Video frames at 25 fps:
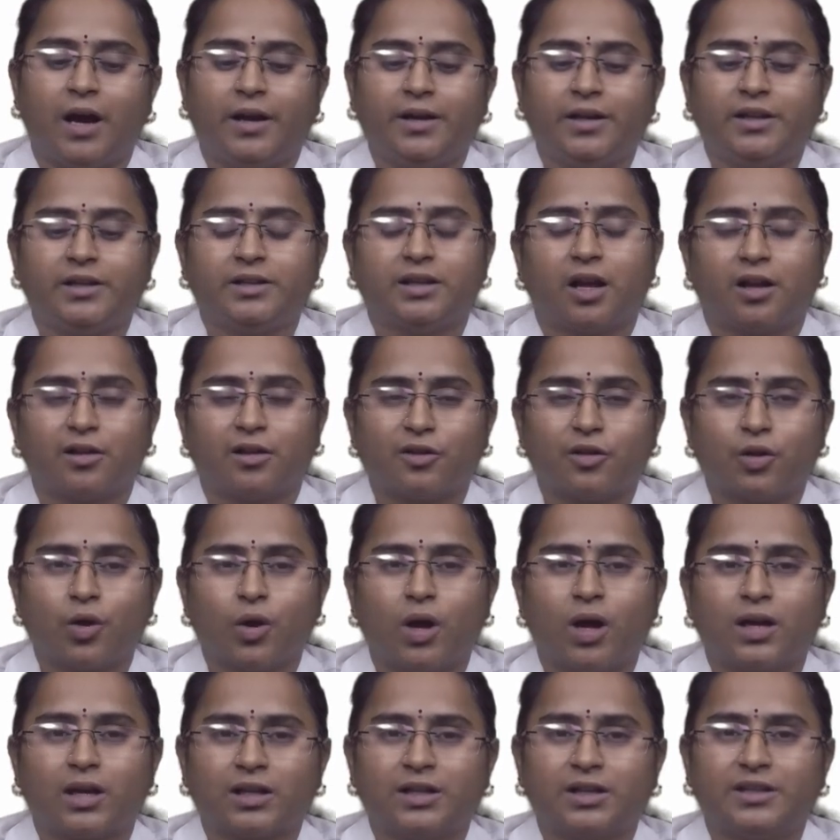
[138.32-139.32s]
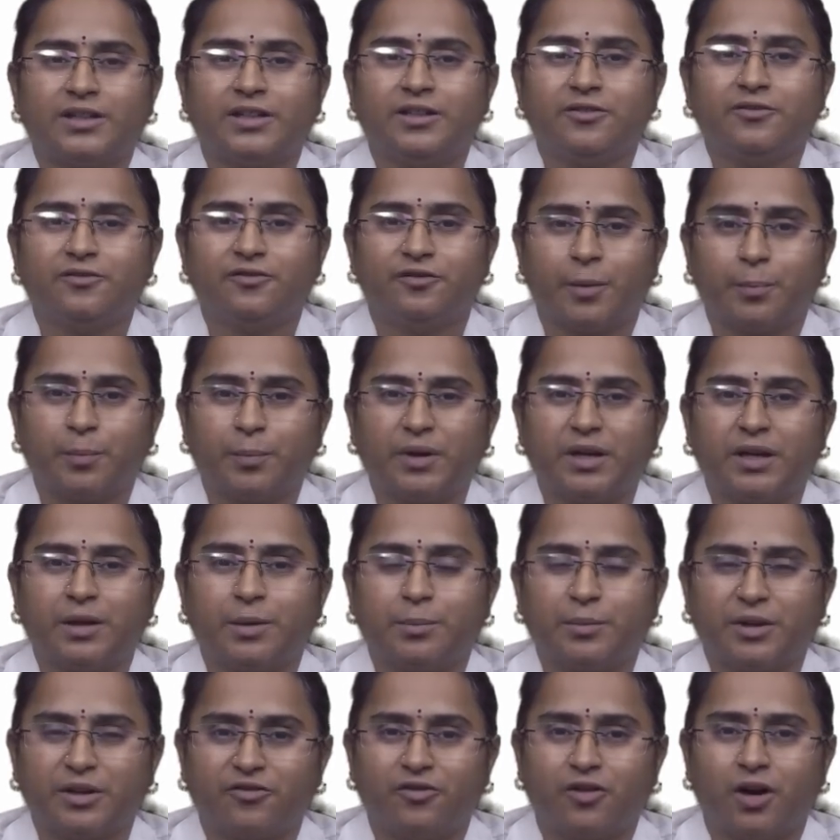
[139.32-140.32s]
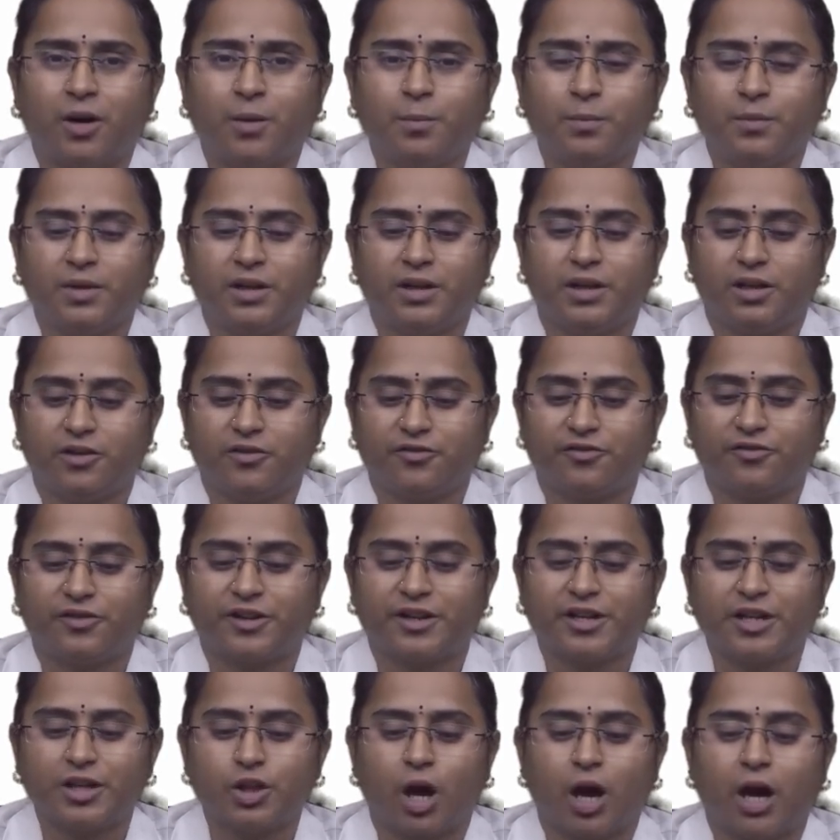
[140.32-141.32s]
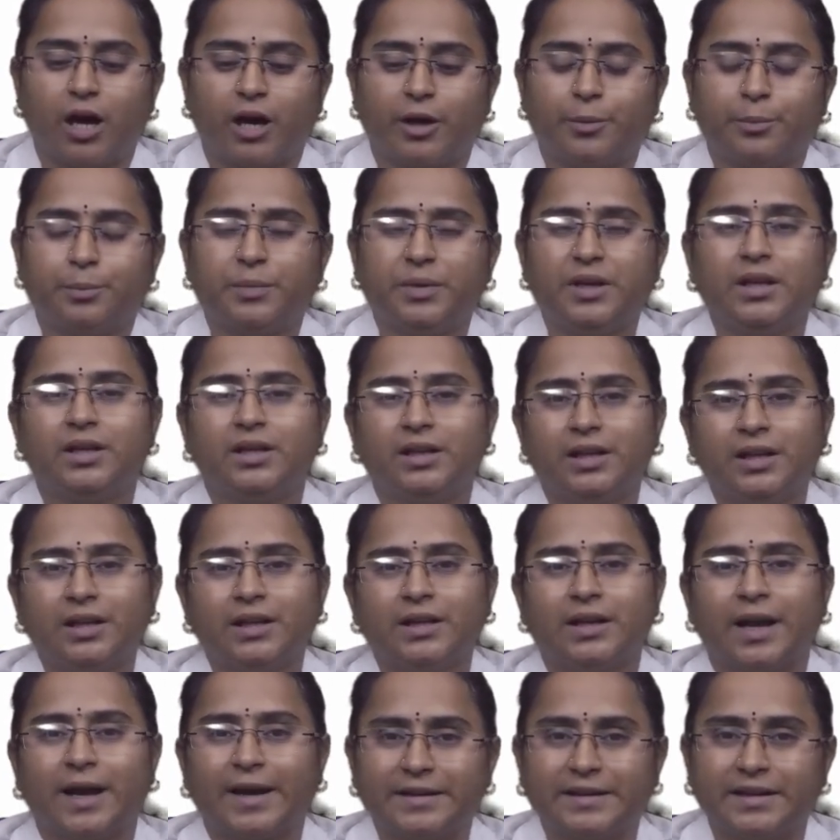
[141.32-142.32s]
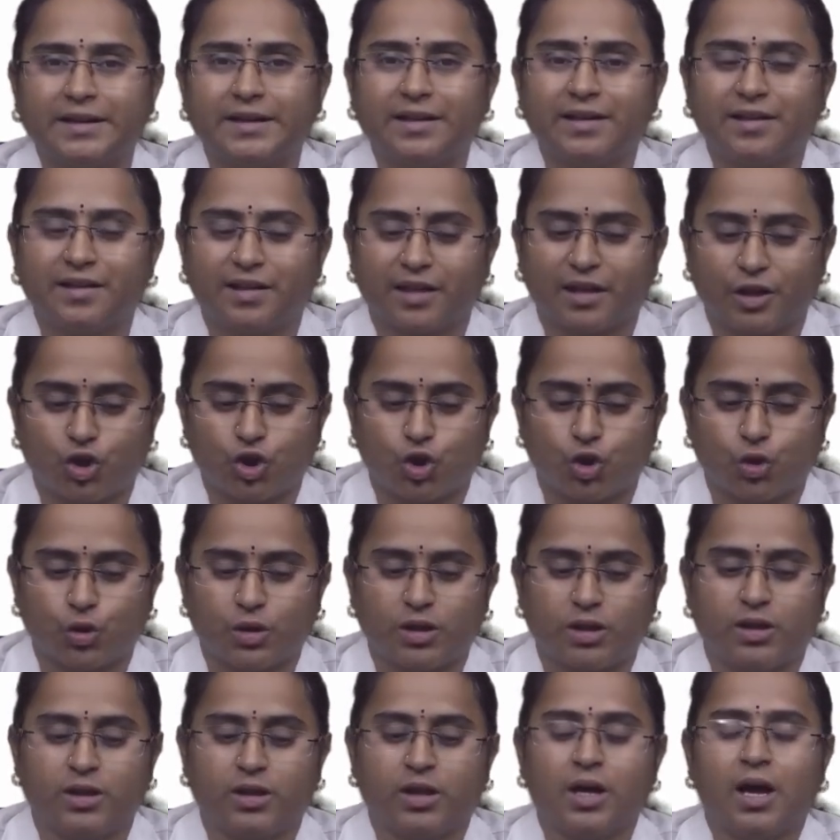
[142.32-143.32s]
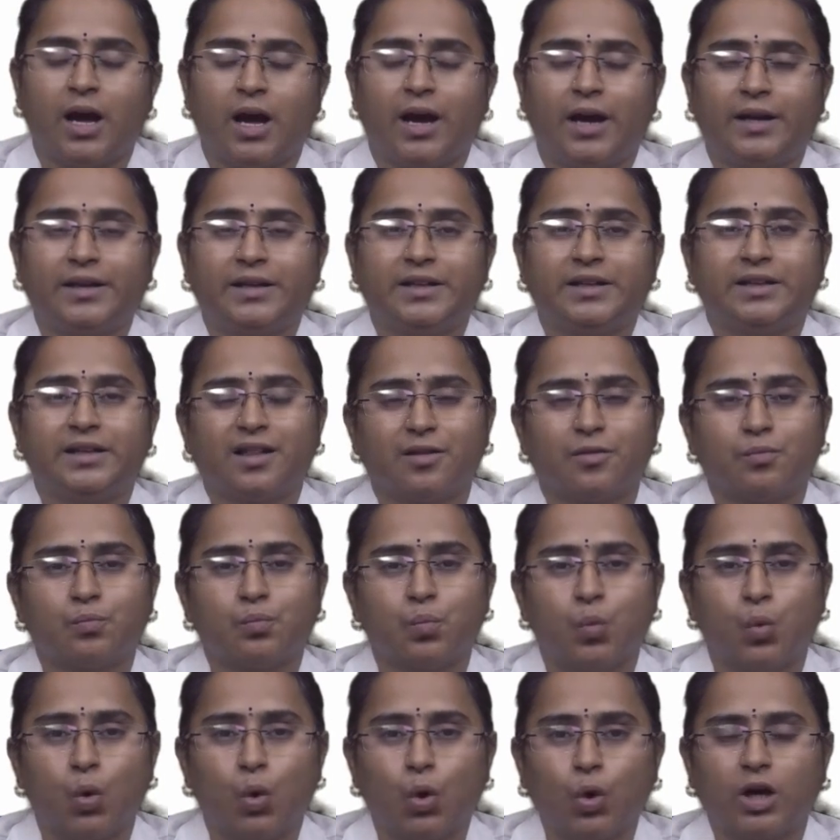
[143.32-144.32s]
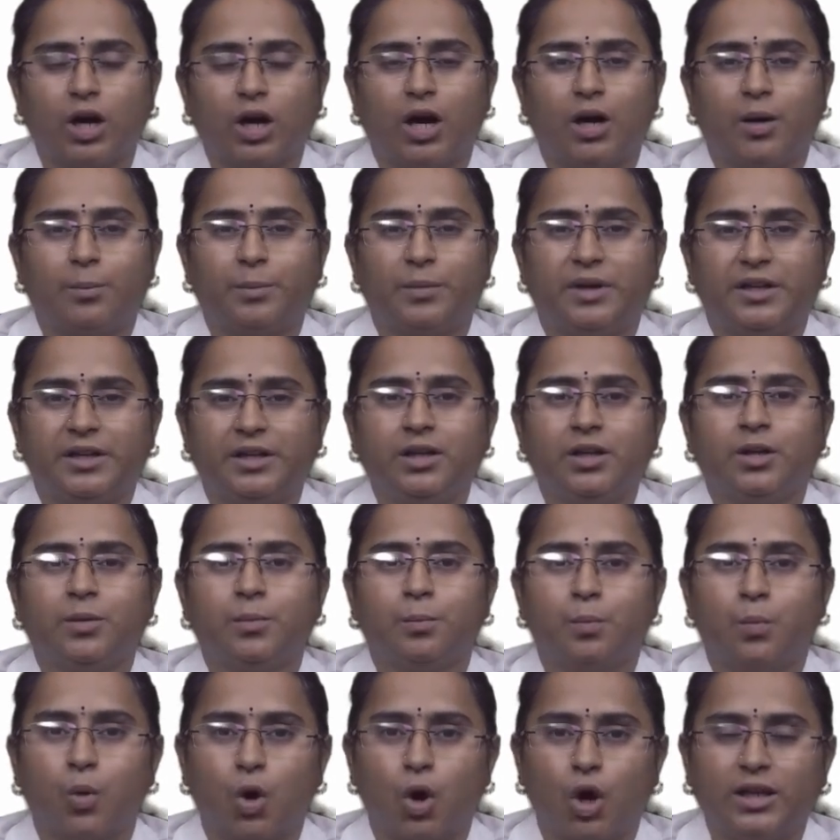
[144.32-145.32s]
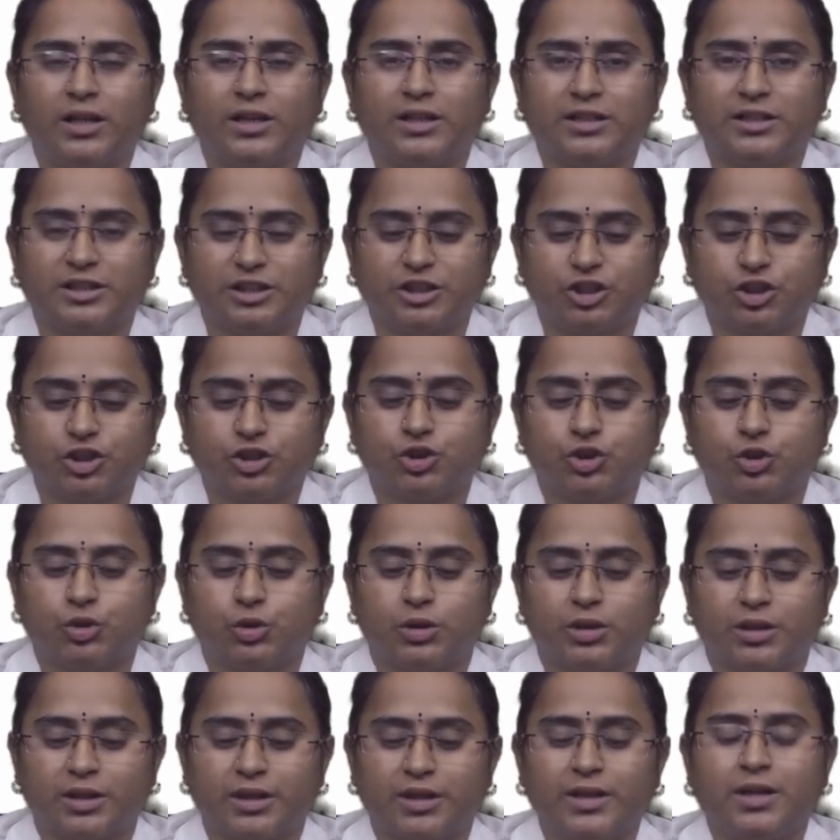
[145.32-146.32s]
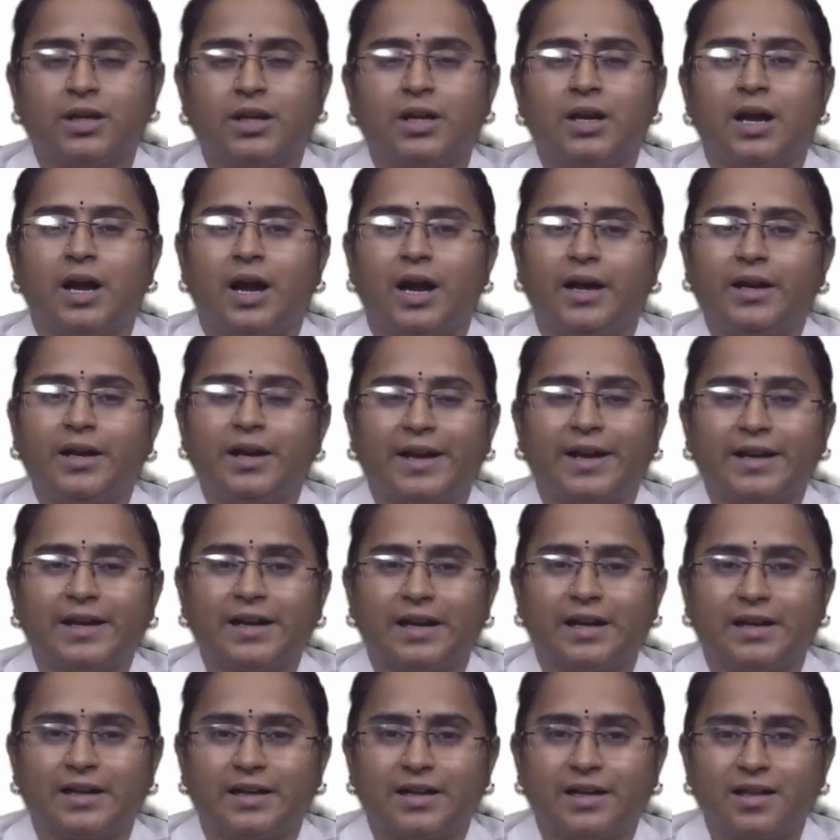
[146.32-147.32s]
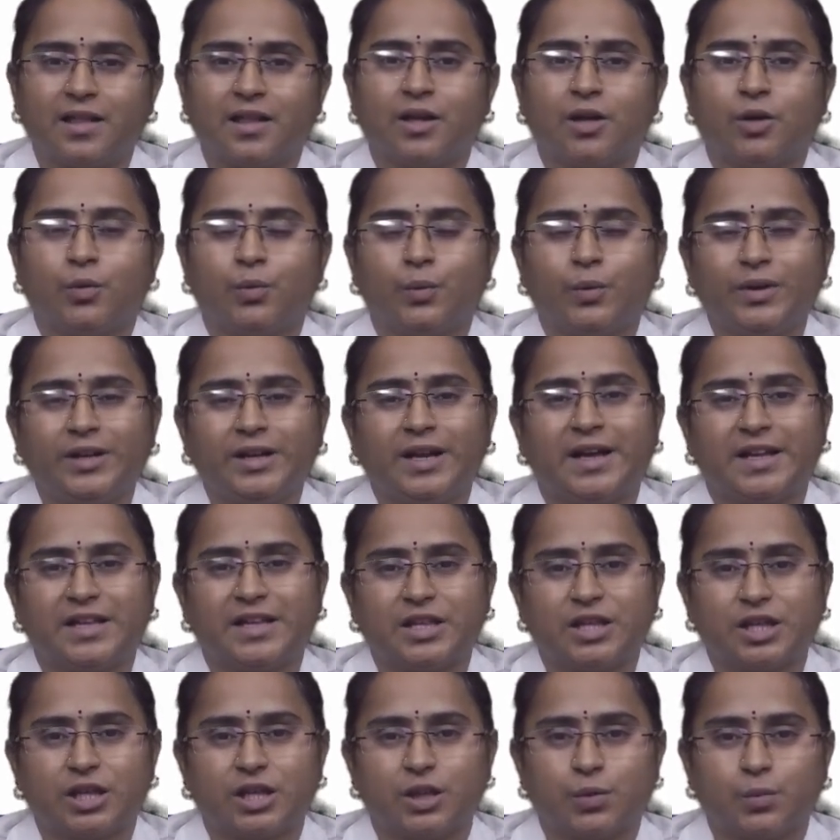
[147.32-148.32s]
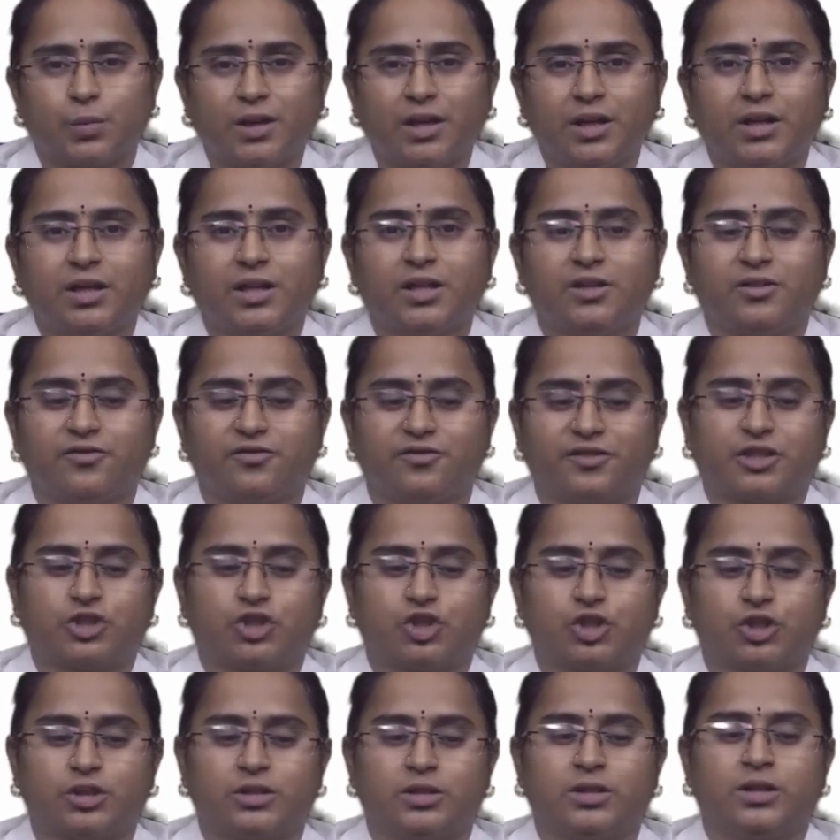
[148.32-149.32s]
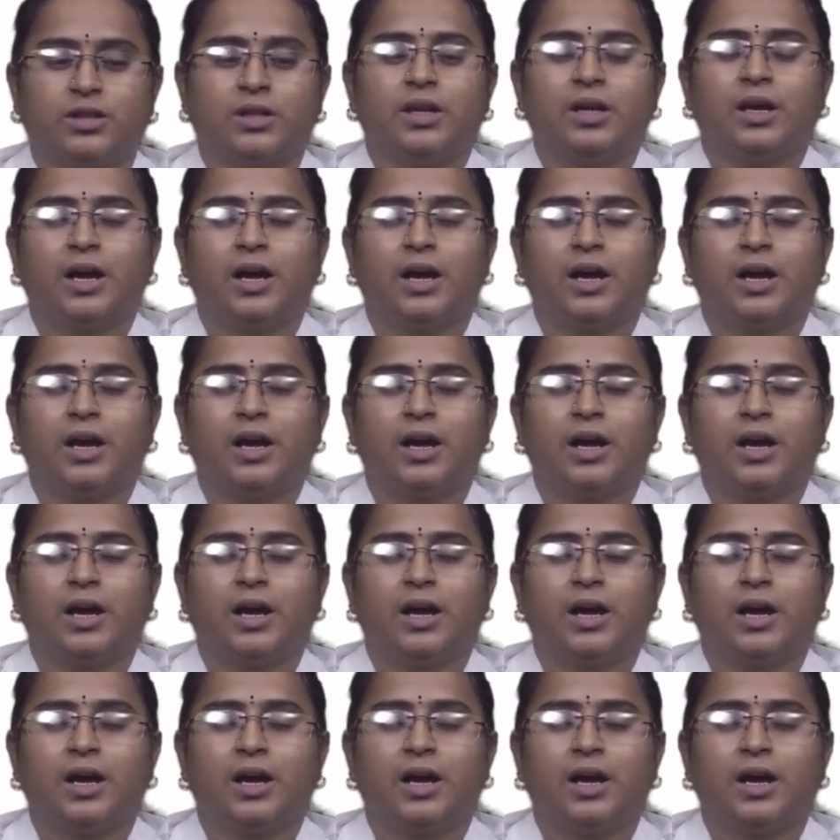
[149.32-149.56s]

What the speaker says: and it also occurred in epidemic form in the French army in the 19th century, and it is more common in malnourished children and young adults with HIV infection,